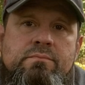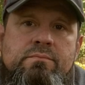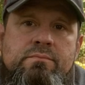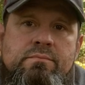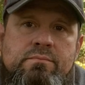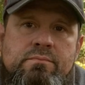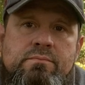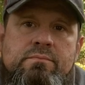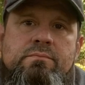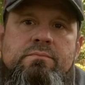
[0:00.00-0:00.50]

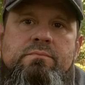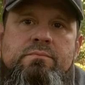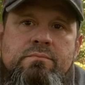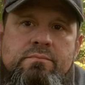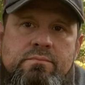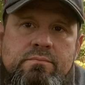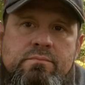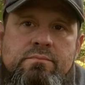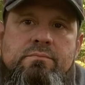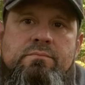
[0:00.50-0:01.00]

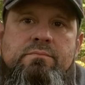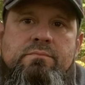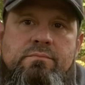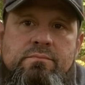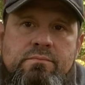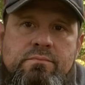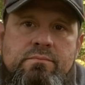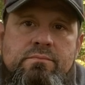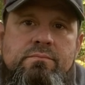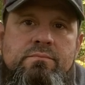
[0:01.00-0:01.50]

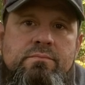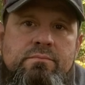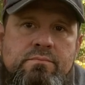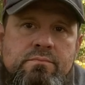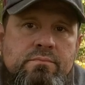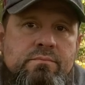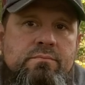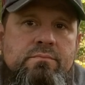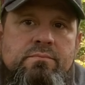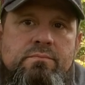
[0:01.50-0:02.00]

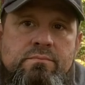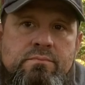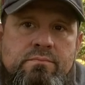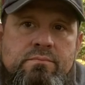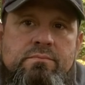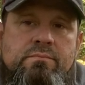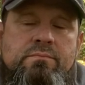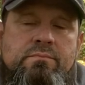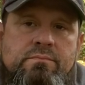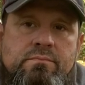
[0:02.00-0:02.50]

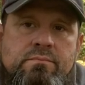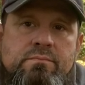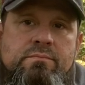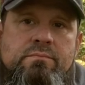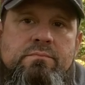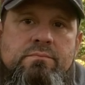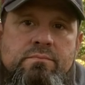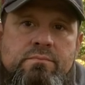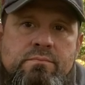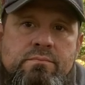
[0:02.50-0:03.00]

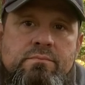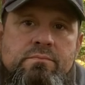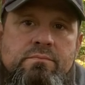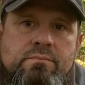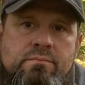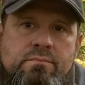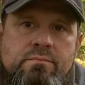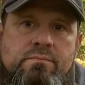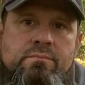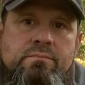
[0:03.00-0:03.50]

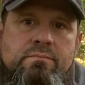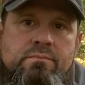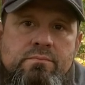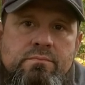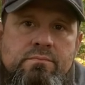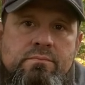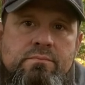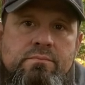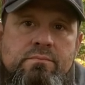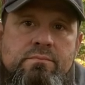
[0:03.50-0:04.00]

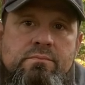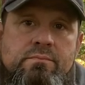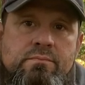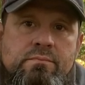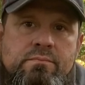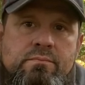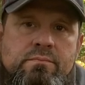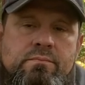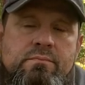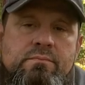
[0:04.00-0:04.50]

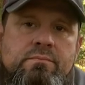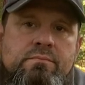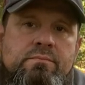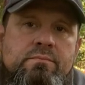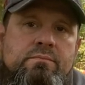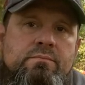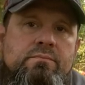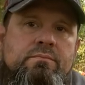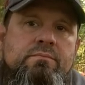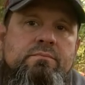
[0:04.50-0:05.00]

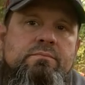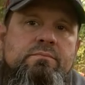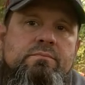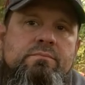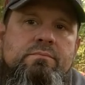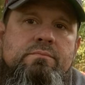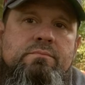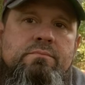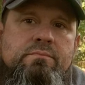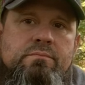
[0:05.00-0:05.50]
The person shown says nothing.